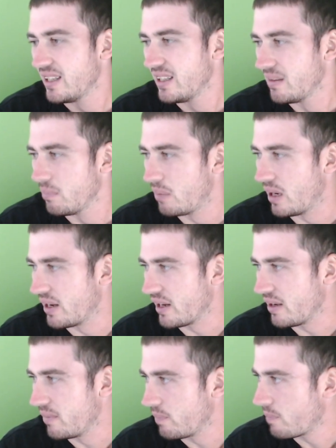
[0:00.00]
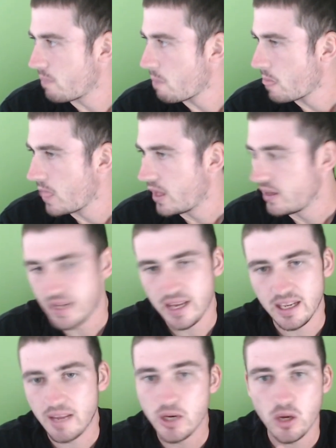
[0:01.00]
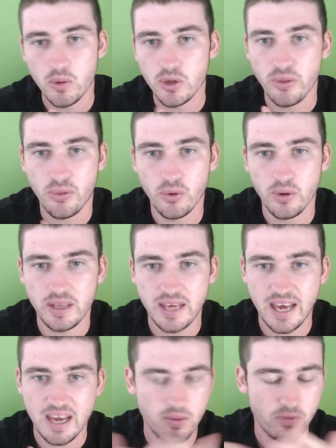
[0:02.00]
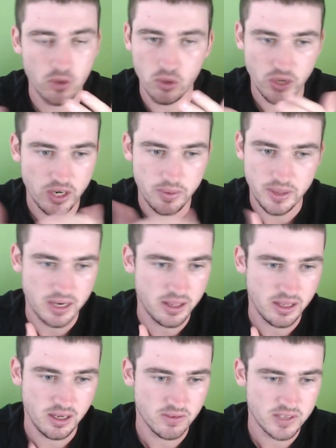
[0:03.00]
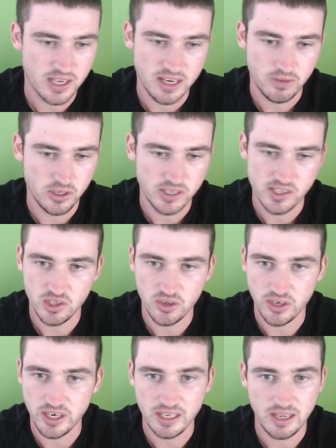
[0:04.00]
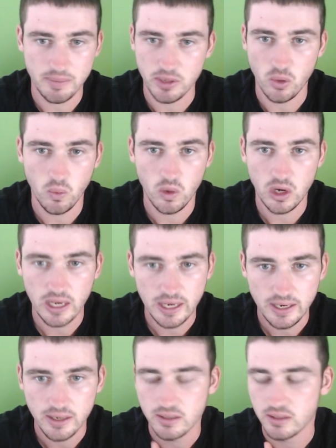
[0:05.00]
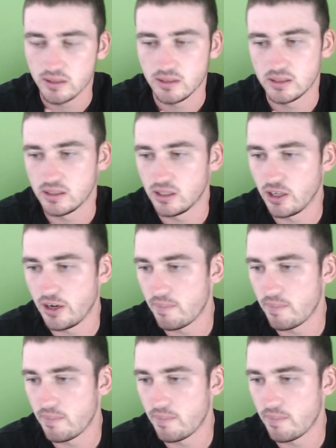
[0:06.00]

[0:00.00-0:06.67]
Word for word: But, yeah, let me know what you thought of the game. If you agree with anything I've said. If you disagree, let me know why. All right.